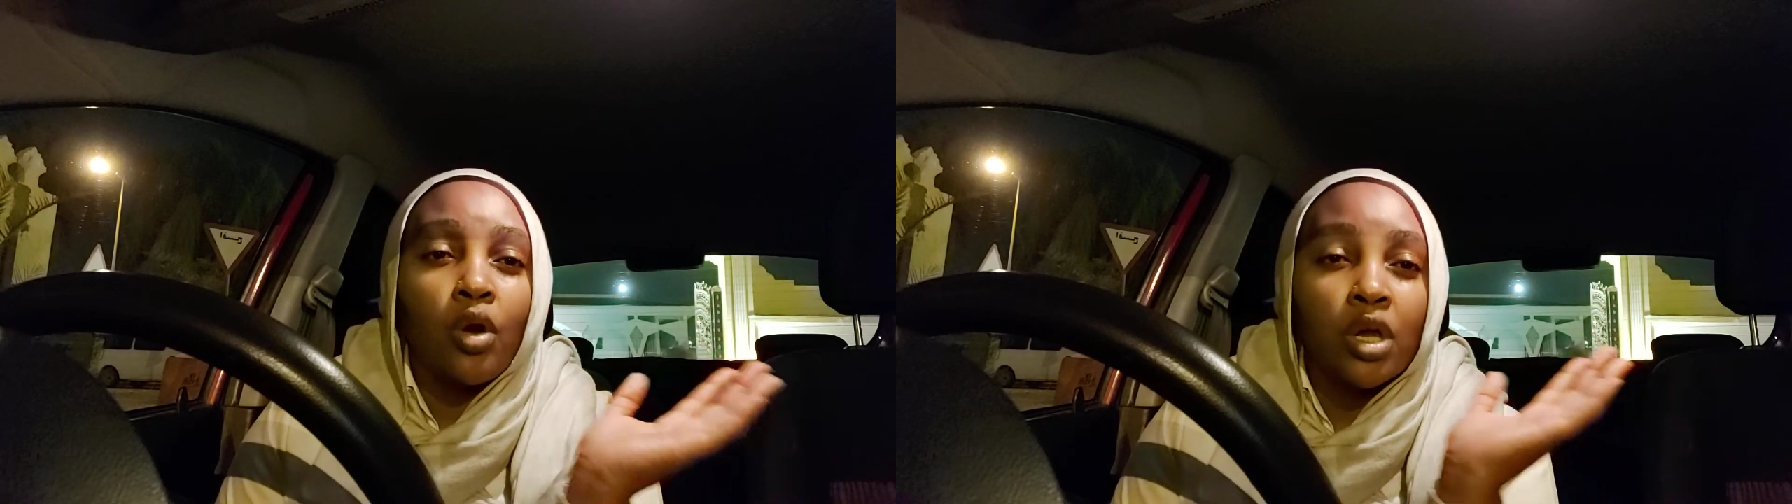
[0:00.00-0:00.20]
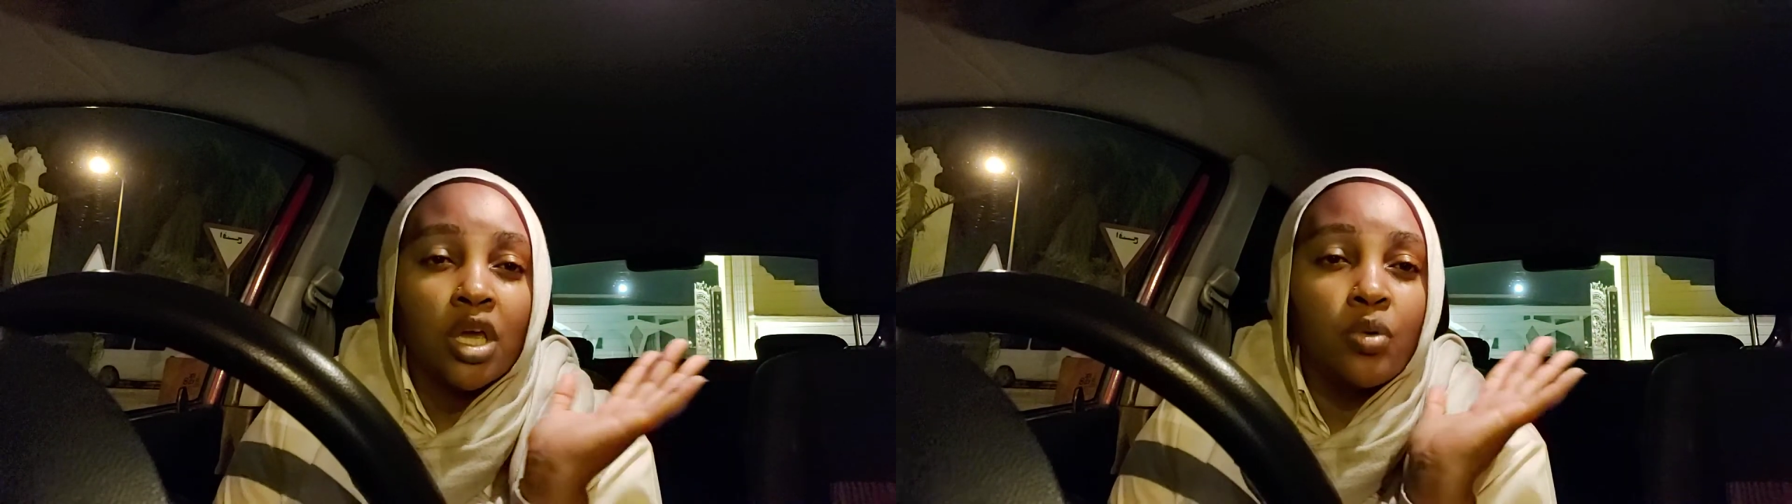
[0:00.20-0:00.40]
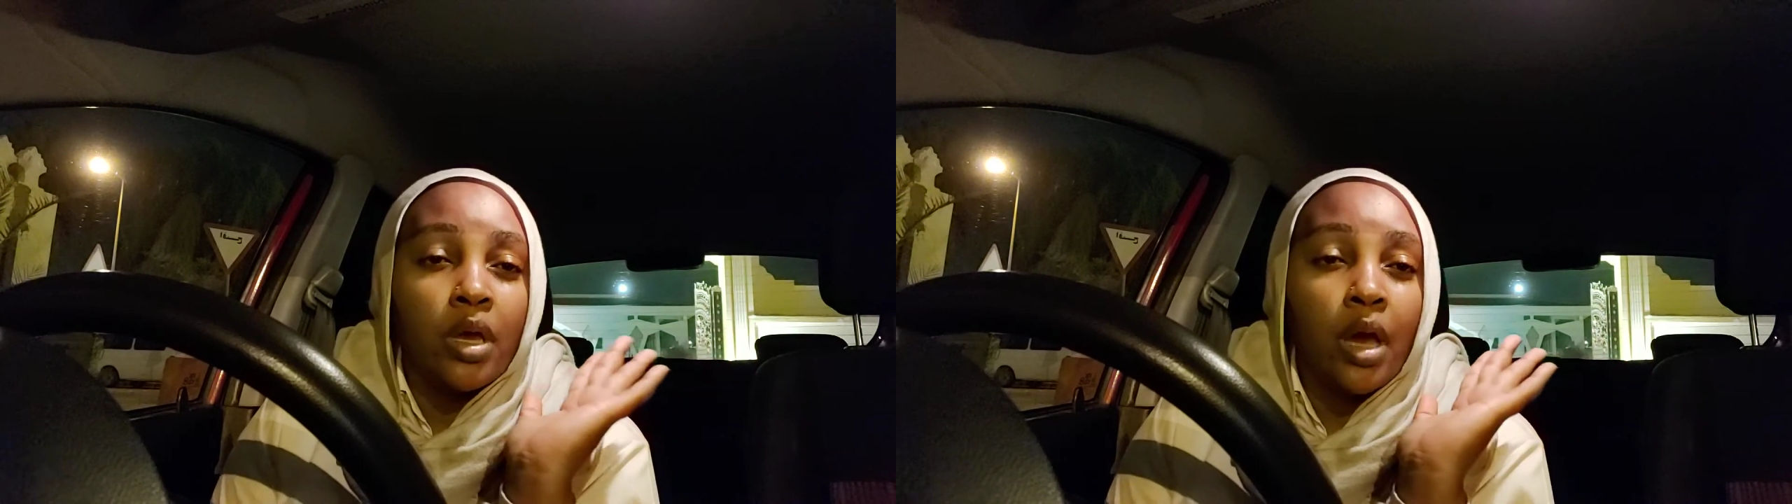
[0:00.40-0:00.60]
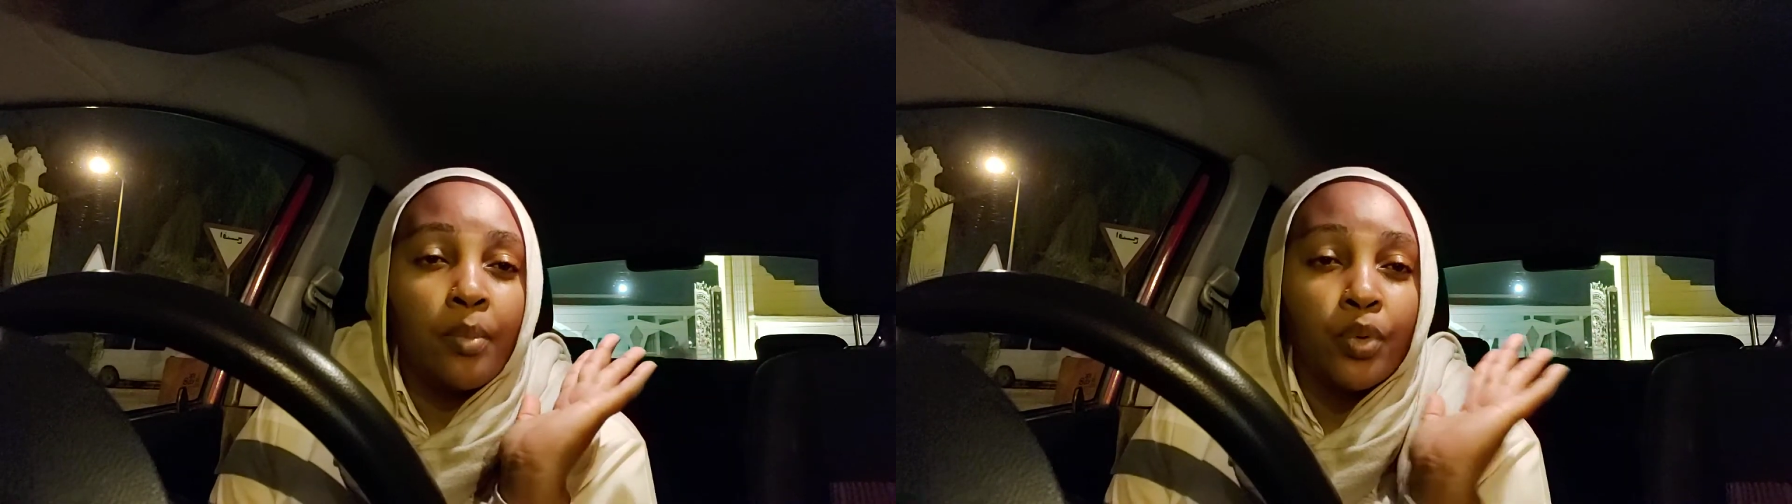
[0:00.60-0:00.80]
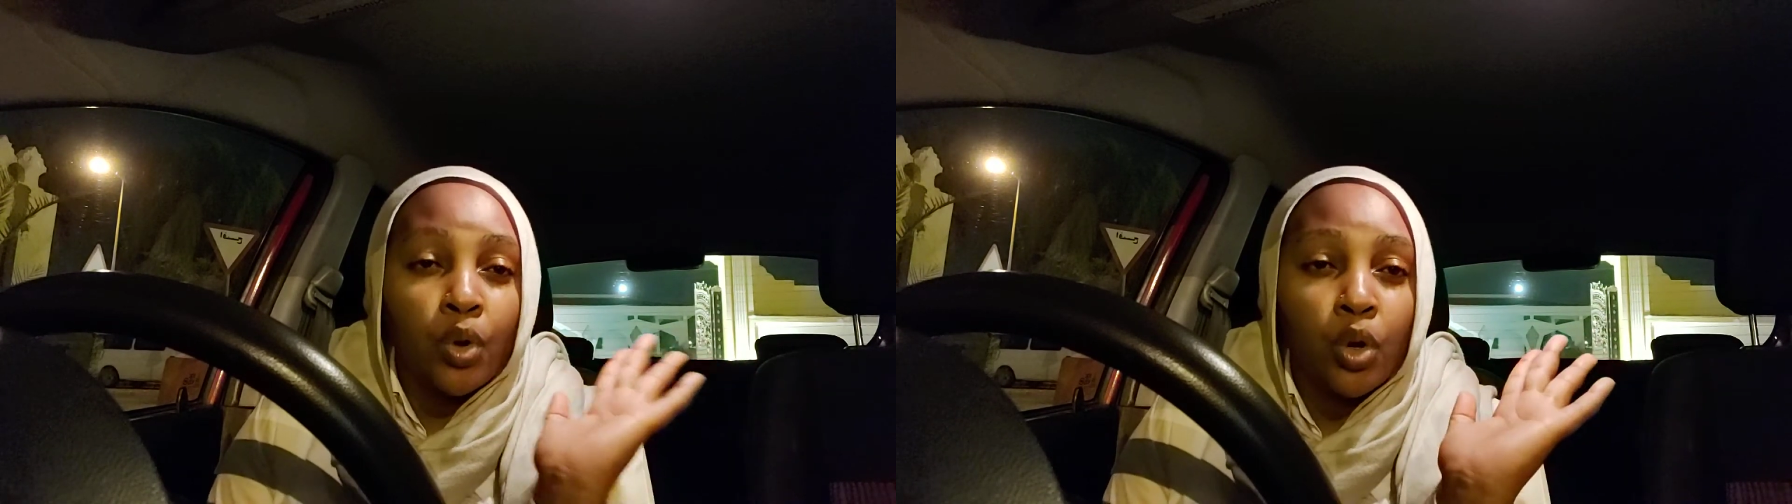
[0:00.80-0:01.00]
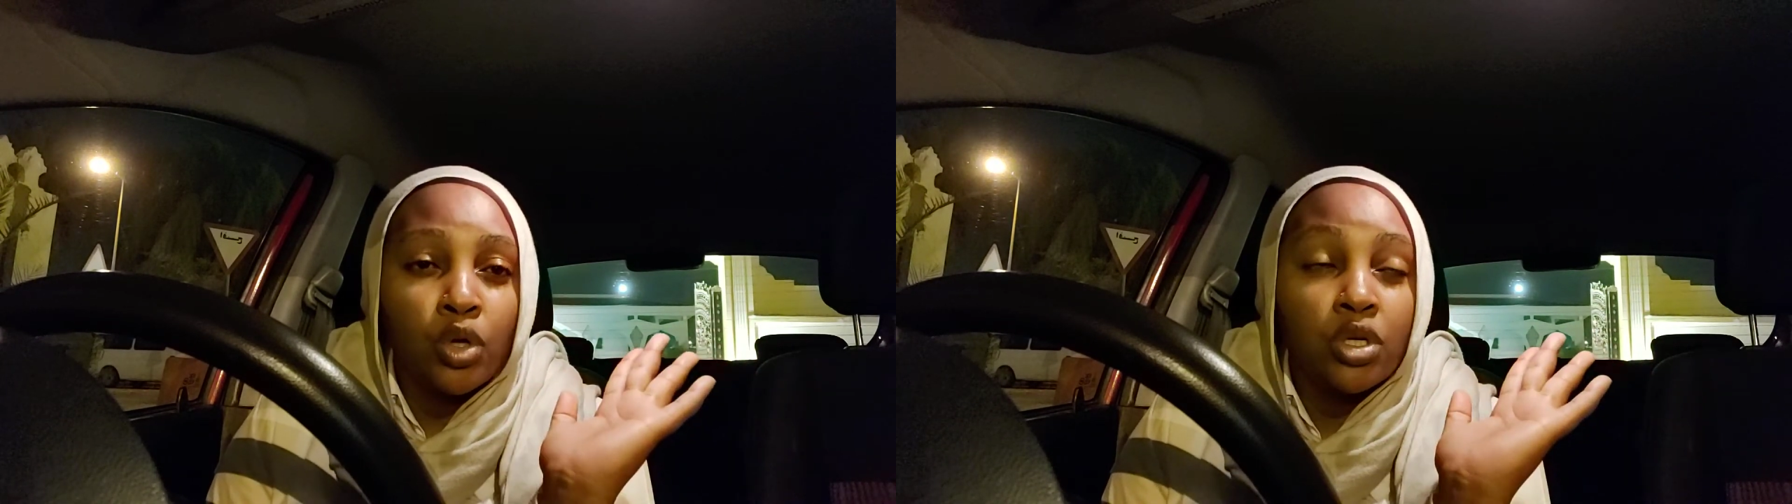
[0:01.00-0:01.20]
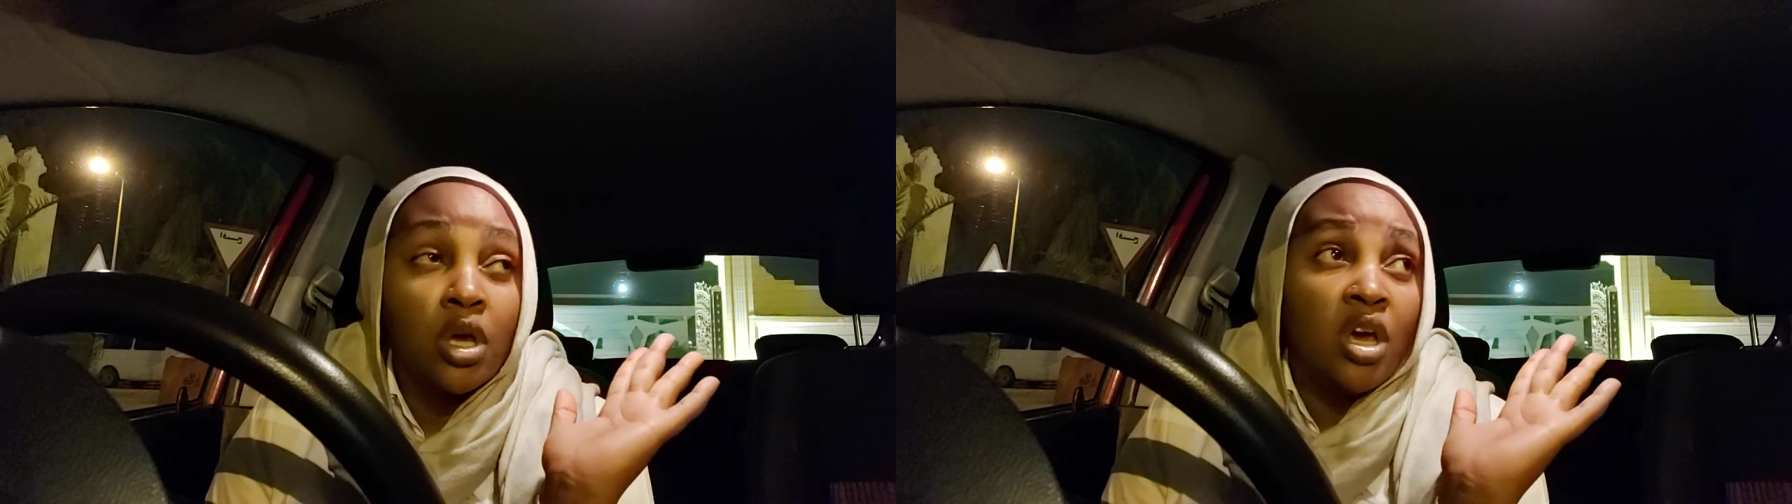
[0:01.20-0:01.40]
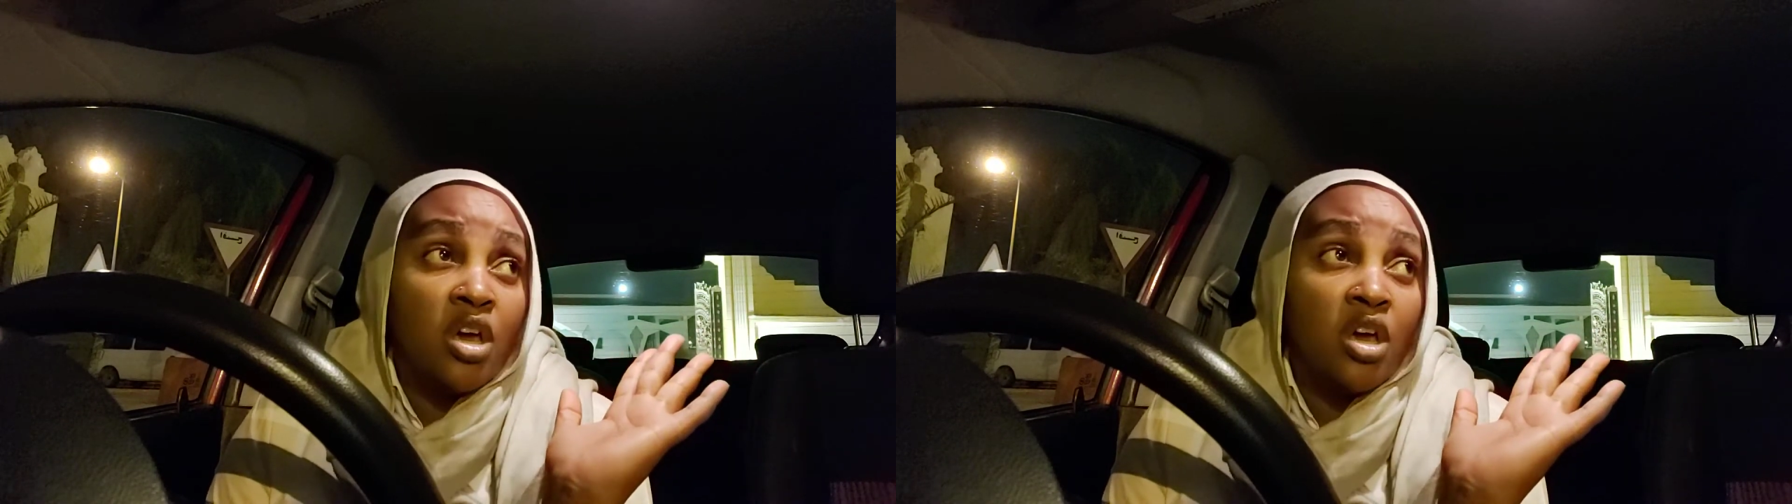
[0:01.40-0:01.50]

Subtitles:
okay, you are abroad,